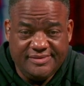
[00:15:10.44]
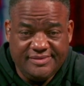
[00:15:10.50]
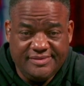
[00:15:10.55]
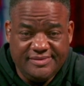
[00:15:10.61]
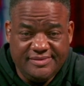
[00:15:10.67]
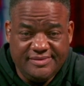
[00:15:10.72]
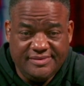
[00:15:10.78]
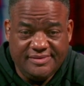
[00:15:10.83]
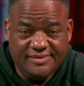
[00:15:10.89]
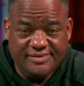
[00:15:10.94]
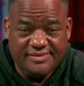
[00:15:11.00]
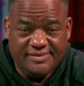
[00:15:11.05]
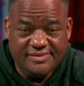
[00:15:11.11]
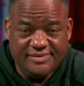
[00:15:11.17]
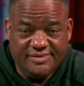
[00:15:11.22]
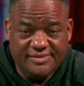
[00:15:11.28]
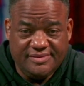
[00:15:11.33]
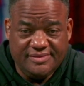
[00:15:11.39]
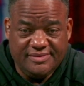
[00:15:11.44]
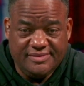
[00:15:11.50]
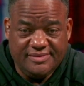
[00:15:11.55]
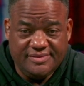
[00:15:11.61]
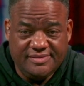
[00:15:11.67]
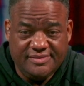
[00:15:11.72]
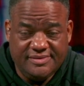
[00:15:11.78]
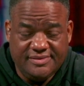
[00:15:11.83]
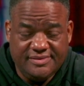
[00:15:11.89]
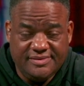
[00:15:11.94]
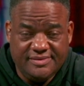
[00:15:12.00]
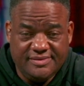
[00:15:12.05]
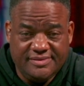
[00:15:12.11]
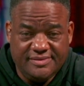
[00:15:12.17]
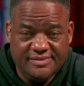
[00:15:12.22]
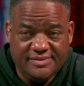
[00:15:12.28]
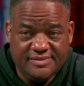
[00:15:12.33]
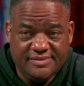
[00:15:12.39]

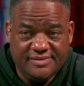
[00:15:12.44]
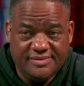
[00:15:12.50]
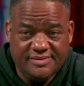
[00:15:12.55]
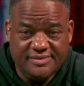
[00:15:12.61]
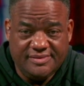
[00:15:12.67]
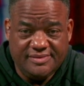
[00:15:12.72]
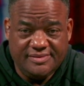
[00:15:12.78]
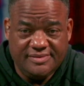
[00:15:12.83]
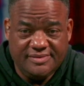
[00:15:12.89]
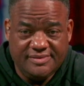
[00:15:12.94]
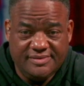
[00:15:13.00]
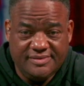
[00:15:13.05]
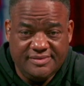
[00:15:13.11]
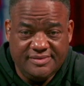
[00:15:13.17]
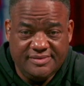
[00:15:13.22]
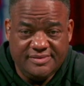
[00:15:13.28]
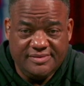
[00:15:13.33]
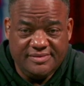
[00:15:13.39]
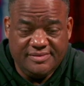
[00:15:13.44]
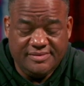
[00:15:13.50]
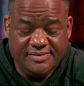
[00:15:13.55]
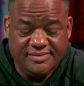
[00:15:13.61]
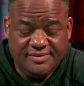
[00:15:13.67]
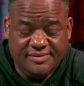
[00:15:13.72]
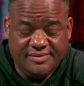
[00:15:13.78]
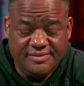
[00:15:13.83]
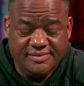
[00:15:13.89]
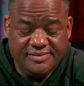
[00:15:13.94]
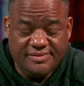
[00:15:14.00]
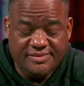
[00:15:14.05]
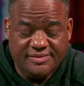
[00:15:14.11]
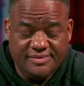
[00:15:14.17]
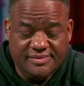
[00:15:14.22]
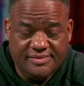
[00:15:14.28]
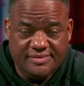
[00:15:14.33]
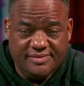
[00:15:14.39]

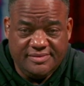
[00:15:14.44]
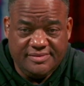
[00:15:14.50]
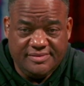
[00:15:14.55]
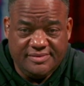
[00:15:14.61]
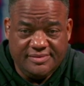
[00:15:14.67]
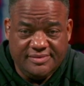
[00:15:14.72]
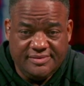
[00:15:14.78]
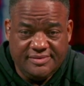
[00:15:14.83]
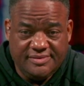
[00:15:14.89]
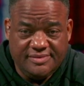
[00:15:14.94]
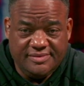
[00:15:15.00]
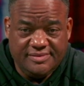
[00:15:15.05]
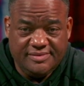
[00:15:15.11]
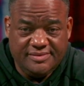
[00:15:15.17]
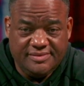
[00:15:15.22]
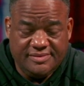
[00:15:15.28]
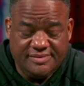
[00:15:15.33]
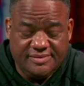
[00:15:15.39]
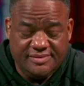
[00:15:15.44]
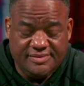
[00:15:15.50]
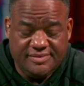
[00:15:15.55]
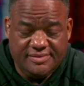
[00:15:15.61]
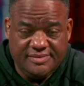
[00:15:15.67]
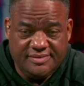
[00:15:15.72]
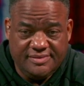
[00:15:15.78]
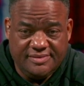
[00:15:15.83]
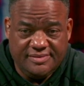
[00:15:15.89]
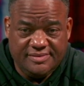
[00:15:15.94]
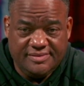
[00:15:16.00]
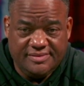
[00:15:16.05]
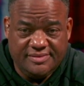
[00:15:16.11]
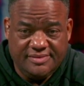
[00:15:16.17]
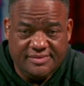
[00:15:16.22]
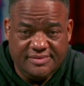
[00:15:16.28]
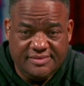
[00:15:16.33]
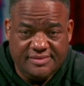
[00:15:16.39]

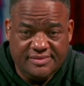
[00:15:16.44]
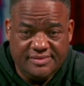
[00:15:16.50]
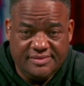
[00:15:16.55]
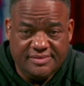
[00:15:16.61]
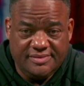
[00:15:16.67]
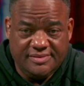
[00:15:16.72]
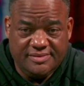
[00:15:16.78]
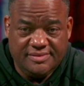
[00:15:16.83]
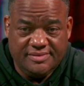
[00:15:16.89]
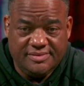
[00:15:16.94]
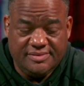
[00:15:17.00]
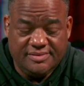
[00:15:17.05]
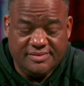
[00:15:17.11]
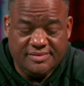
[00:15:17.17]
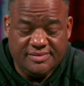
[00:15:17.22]
No words are spoken by the person on screen.